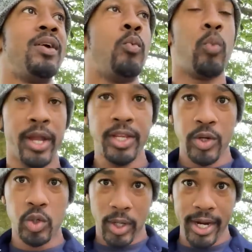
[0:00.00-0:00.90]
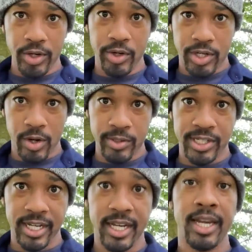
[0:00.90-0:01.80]
when you train your
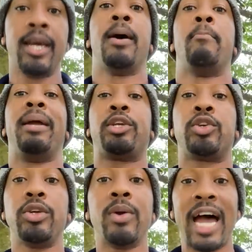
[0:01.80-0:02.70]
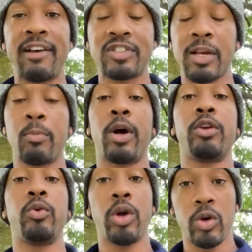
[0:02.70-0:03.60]
TOSA, make sure you have someone
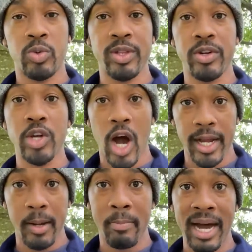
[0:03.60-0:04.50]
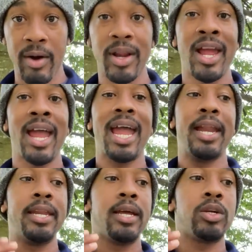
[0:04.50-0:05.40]
who knows what they're talking about
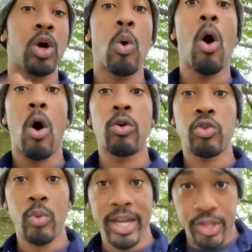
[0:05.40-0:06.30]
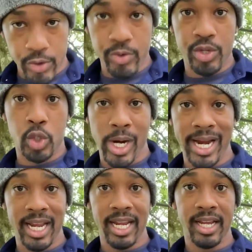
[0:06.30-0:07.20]
and go all the way through the
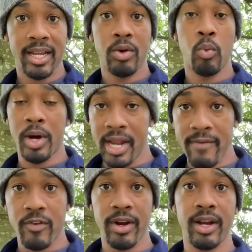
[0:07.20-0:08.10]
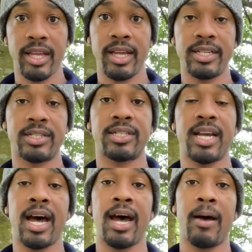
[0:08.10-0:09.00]
training, whatever it is.
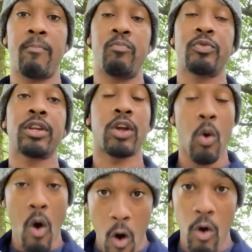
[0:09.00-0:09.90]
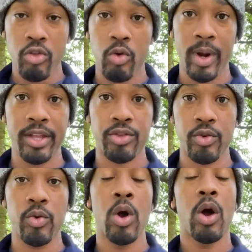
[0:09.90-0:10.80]
Um, go all the way
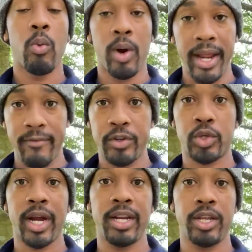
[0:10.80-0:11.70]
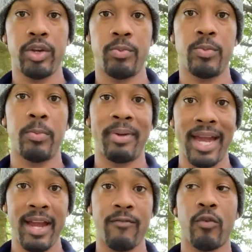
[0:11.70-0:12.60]
through whatever training you're, you're
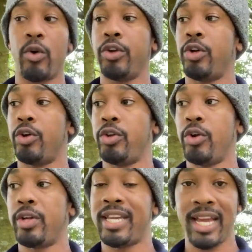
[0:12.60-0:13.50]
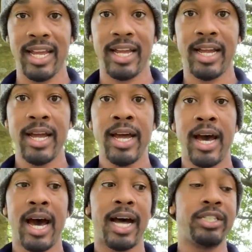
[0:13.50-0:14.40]
paying for, you're, you're getting.
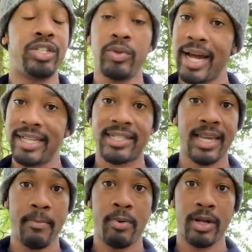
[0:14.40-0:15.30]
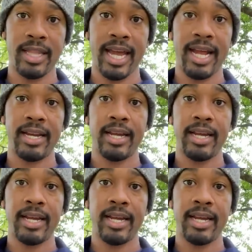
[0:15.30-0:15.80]
Uh, do not skimp on that.